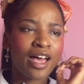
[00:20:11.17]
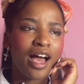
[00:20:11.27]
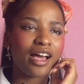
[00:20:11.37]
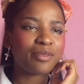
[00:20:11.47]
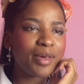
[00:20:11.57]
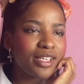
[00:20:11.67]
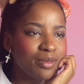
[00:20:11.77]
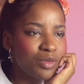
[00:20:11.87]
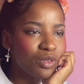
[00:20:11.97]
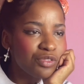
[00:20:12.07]
I'd make some
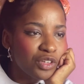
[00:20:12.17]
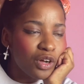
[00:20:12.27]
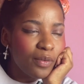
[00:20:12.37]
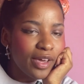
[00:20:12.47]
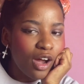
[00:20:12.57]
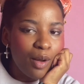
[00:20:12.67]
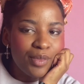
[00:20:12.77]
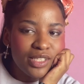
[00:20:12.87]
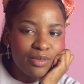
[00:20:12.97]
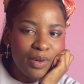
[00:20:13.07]
sort of throwaway
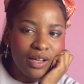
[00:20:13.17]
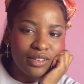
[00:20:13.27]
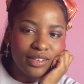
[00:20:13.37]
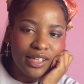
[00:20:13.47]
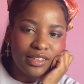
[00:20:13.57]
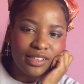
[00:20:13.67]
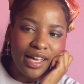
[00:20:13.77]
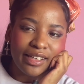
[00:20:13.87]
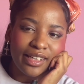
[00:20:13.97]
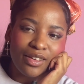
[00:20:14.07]
comment about like the
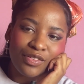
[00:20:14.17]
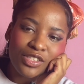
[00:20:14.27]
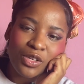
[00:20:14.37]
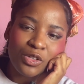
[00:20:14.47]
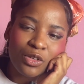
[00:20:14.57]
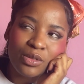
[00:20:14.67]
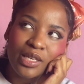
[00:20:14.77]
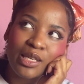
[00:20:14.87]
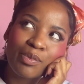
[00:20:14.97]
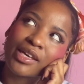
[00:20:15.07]
nightlife and social
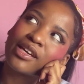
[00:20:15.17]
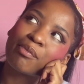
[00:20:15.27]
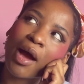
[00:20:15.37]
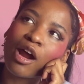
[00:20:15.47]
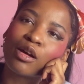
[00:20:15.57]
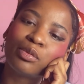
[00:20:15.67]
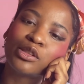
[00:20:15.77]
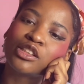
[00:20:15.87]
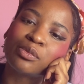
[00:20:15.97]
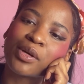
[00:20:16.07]
scene being comparable
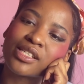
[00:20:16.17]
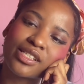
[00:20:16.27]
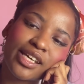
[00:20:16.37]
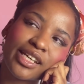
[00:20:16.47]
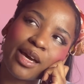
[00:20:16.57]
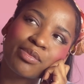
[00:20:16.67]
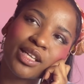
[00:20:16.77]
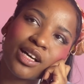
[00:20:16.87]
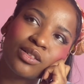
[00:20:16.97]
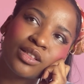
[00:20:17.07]
to present day Cape
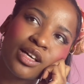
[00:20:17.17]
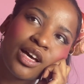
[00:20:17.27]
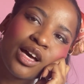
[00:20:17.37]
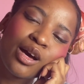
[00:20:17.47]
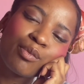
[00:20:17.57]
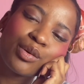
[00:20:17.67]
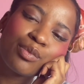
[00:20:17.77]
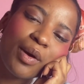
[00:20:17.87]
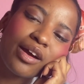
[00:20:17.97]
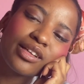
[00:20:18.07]
Town, but
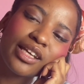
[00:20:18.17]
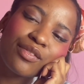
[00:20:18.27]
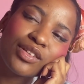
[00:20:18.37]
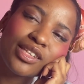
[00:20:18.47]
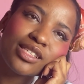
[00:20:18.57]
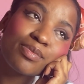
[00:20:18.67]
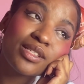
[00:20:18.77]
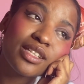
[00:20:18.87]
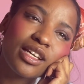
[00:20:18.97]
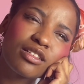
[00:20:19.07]
apparently everything's been
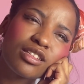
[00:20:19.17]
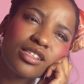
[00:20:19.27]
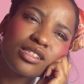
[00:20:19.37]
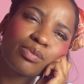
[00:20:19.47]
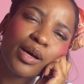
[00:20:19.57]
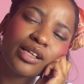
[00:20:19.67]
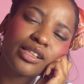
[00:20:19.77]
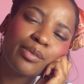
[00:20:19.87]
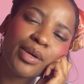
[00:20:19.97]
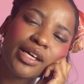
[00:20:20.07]
dead since the
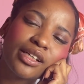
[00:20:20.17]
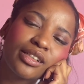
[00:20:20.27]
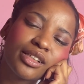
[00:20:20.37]
pandemic.